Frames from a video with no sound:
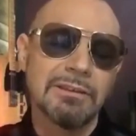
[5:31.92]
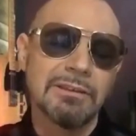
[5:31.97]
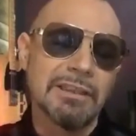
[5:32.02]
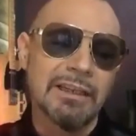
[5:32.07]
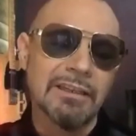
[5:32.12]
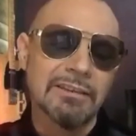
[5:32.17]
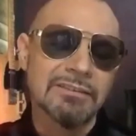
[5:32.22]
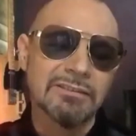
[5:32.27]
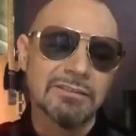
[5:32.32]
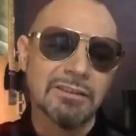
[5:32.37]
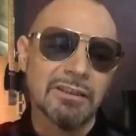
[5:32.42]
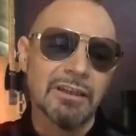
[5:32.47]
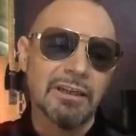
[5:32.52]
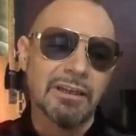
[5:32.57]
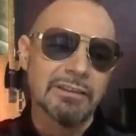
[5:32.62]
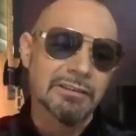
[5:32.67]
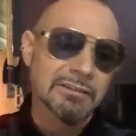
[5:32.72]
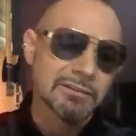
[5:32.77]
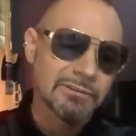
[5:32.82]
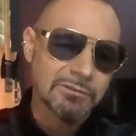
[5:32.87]
on the
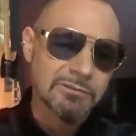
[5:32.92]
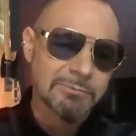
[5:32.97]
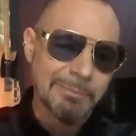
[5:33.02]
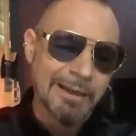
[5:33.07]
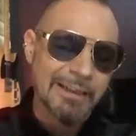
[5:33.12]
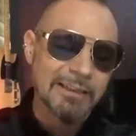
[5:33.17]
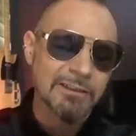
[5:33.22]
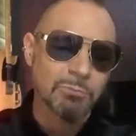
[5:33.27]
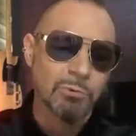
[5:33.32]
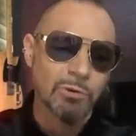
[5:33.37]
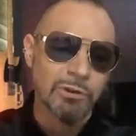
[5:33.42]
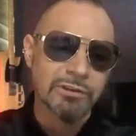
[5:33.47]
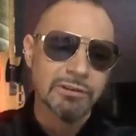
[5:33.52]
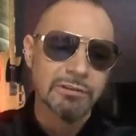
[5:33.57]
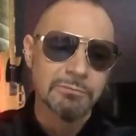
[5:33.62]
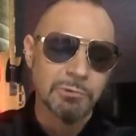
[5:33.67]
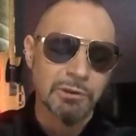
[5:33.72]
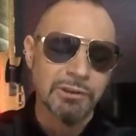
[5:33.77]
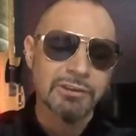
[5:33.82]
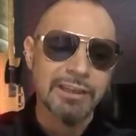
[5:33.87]
outside and looked back at
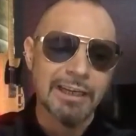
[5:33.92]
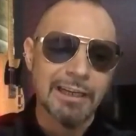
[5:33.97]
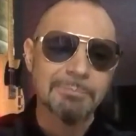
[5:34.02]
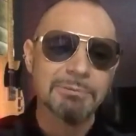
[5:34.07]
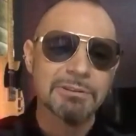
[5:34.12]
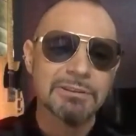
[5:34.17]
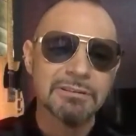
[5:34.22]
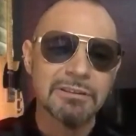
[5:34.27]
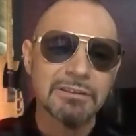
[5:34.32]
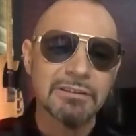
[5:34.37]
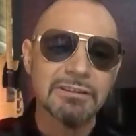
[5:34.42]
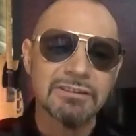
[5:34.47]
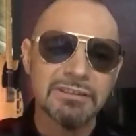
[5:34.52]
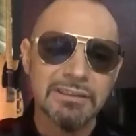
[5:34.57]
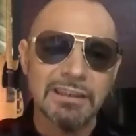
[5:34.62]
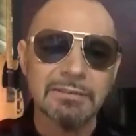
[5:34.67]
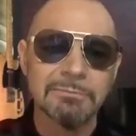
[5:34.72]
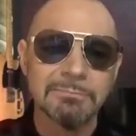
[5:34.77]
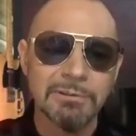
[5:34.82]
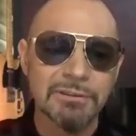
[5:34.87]
what had happened to
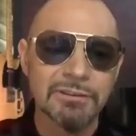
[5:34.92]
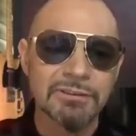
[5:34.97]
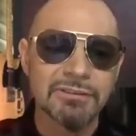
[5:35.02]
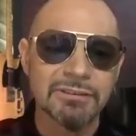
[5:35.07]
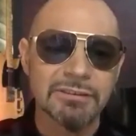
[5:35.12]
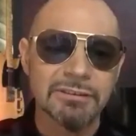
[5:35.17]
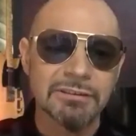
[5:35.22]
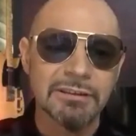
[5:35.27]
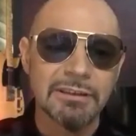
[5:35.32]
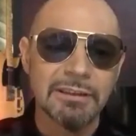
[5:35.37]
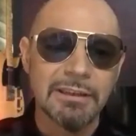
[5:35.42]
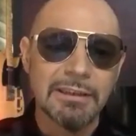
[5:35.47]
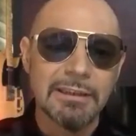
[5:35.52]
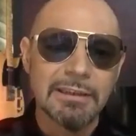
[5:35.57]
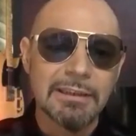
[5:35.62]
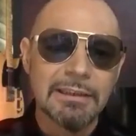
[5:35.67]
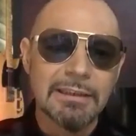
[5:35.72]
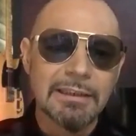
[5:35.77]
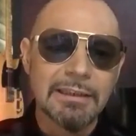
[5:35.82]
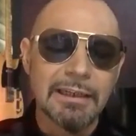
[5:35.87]
this young person.
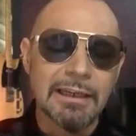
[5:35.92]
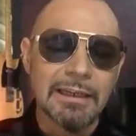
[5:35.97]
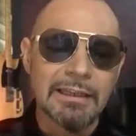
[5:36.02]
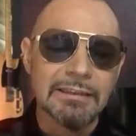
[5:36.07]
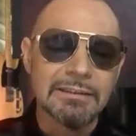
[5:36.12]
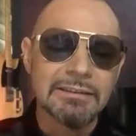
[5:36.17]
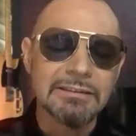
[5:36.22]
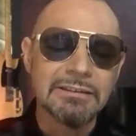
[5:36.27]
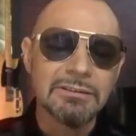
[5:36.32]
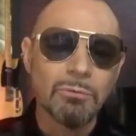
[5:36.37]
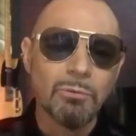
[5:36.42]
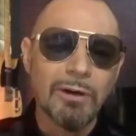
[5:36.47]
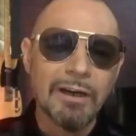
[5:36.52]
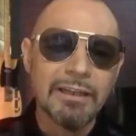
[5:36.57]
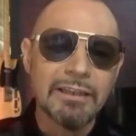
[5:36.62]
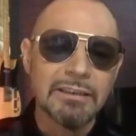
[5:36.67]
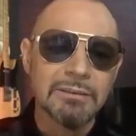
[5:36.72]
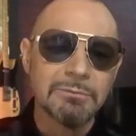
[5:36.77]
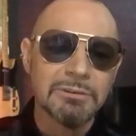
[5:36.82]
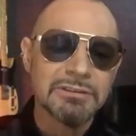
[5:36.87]
And in a
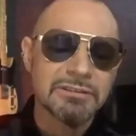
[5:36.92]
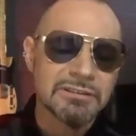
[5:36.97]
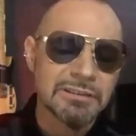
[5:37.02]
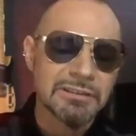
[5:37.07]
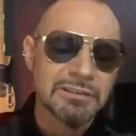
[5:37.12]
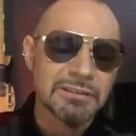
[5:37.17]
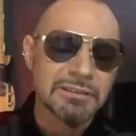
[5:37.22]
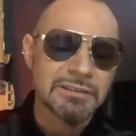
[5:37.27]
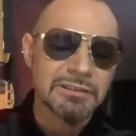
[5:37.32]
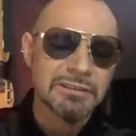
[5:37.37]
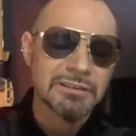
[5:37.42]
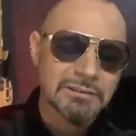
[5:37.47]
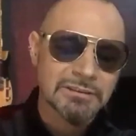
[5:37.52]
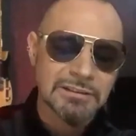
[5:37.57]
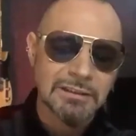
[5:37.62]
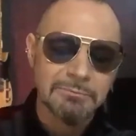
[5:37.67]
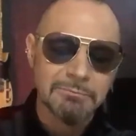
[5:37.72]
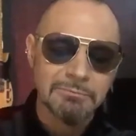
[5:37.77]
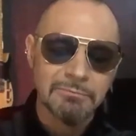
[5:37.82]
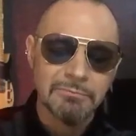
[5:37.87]
way, it was
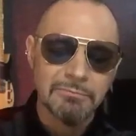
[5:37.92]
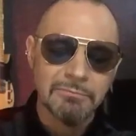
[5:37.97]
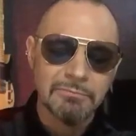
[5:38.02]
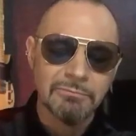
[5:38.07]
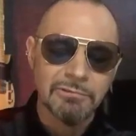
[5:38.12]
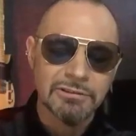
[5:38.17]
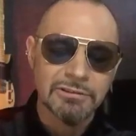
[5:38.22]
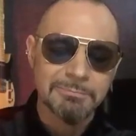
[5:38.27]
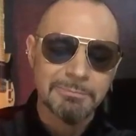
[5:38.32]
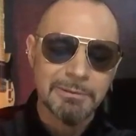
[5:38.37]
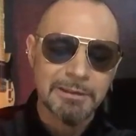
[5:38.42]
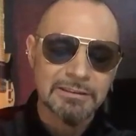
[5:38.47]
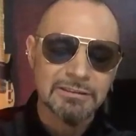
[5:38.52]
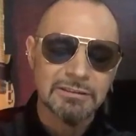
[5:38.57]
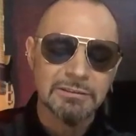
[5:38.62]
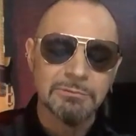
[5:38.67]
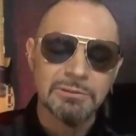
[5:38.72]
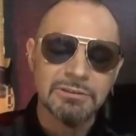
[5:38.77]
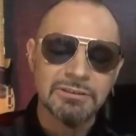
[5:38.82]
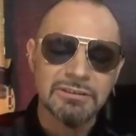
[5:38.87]
some
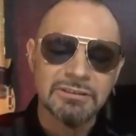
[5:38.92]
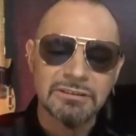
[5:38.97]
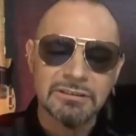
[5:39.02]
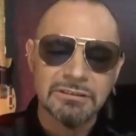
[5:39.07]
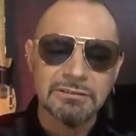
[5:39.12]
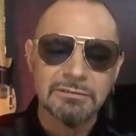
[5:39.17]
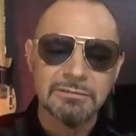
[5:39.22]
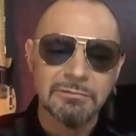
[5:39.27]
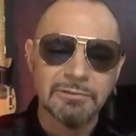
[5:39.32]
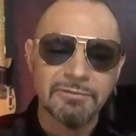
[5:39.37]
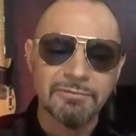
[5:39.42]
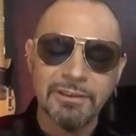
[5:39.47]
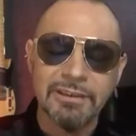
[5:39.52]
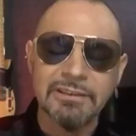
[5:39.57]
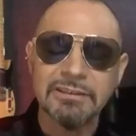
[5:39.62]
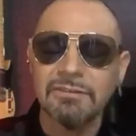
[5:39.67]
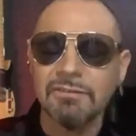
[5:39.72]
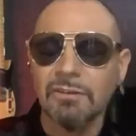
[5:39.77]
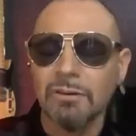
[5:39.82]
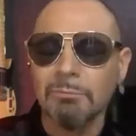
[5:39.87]
respects, it was
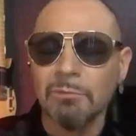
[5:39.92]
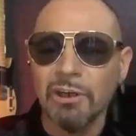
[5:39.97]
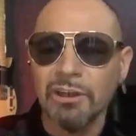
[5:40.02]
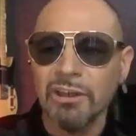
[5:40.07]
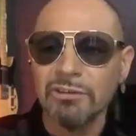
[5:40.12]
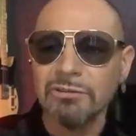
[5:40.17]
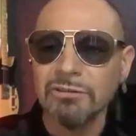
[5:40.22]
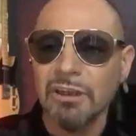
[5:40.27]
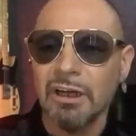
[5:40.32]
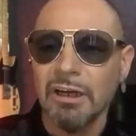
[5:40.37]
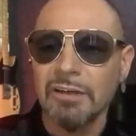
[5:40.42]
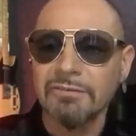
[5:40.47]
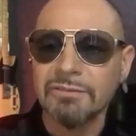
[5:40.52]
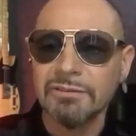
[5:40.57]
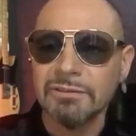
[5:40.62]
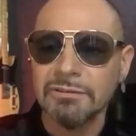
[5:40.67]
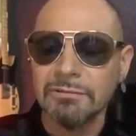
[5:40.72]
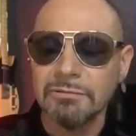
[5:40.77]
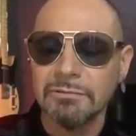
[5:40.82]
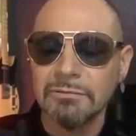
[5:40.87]
reflective on my own
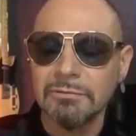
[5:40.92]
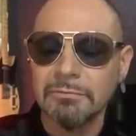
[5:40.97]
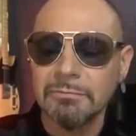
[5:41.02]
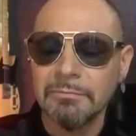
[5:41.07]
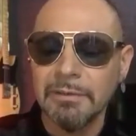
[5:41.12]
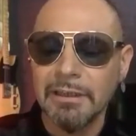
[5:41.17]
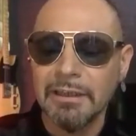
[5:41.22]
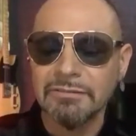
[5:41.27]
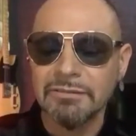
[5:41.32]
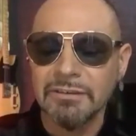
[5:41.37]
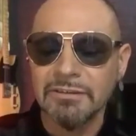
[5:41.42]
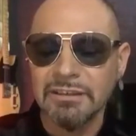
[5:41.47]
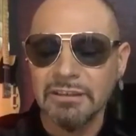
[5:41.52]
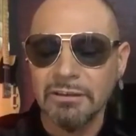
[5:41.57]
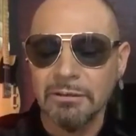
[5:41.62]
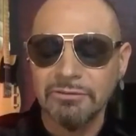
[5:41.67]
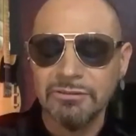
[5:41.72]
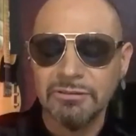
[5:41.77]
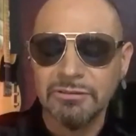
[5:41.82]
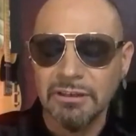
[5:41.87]
life too. As I
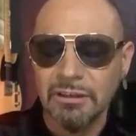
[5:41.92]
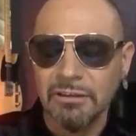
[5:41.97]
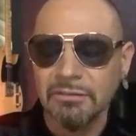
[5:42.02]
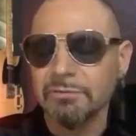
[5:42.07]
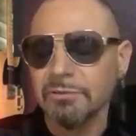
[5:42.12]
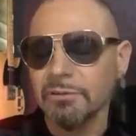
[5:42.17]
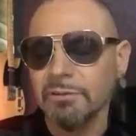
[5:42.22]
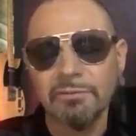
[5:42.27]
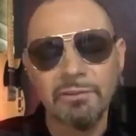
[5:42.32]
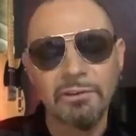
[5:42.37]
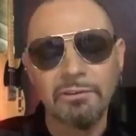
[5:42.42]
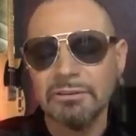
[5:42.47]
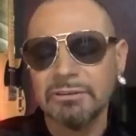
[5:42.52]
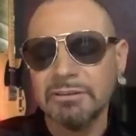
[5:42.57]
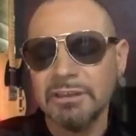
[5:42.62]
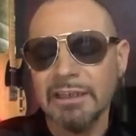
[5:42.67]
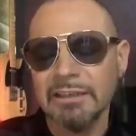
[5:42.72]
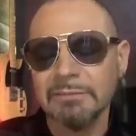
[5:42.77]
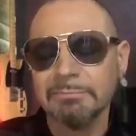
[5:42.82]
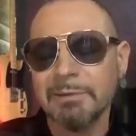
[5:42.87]
said, I was going through a
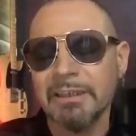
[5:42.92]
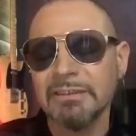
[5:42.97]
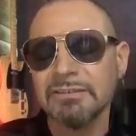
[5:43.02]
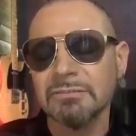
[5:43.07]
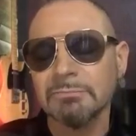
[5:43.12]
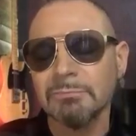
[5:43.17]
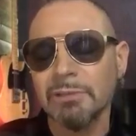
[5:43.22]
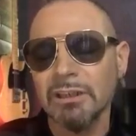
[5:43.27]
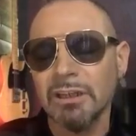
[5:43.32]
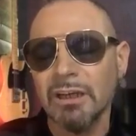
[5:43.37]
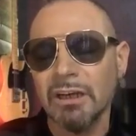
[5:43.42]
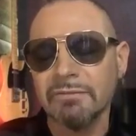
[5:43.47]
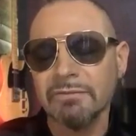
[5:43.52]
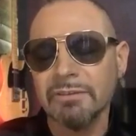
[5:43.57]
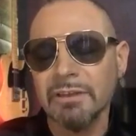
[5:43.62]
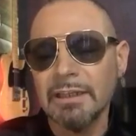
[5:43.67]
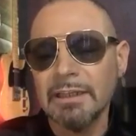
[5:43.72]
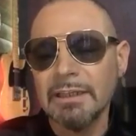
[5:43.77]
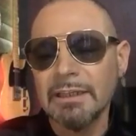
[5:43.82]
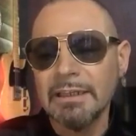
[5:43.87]
very dark patch in my
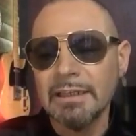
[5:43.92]
life.